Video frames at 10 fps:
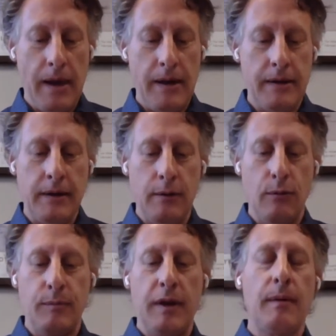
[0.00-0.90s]
And
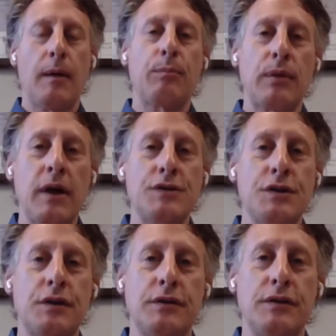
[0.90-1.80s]
it would be my
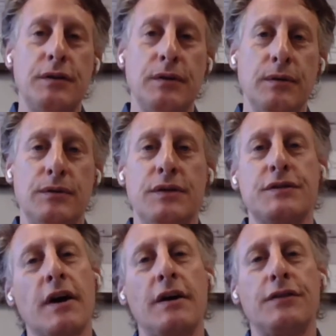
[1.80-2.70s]
pleasure to
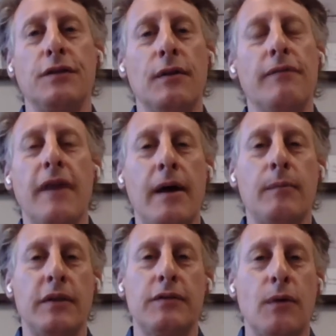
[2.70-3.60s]
discuss your
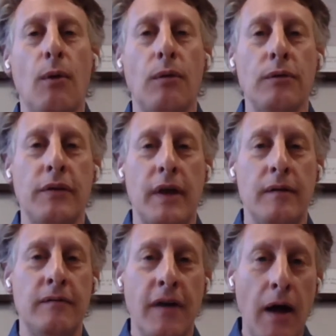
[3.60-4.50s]
family's goals
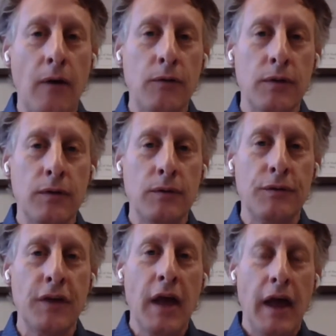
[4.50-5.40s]
and
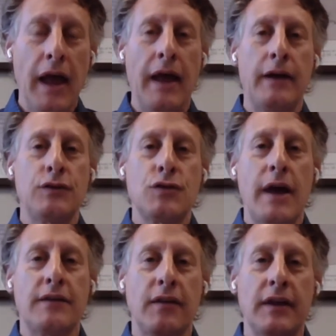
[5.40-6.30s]
values and
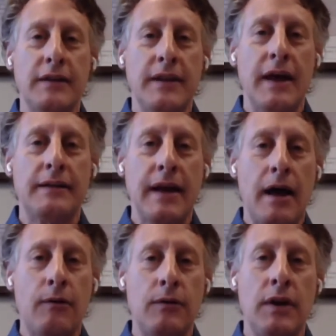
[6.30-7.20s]
translate
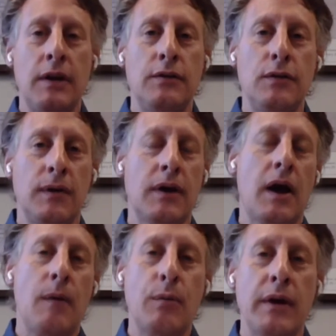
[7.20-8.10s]
that down into
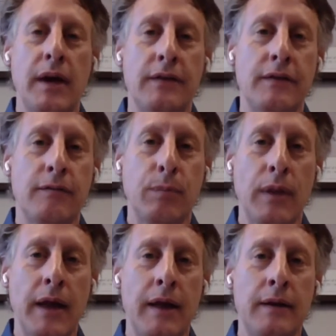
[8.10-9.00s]
a
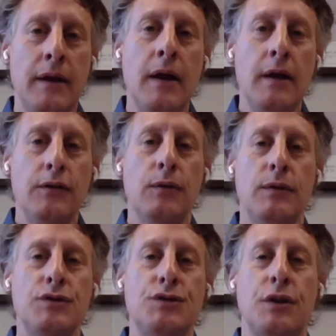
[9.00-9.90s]
comprehensive plan
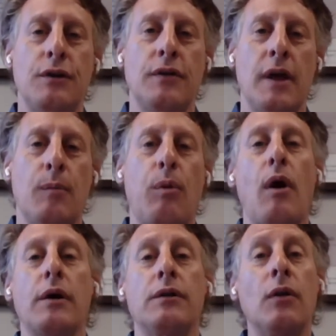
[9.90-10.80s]
to ensure that
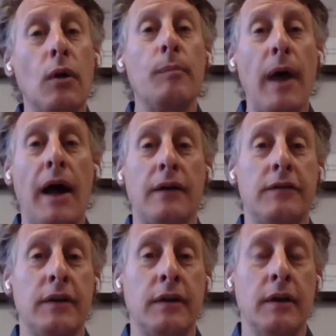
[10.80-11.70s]
upon your
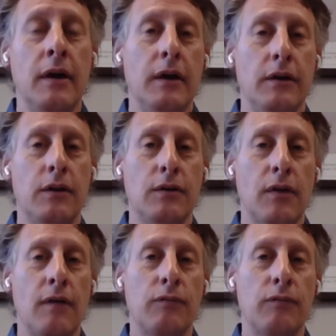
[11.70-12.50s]
passing, your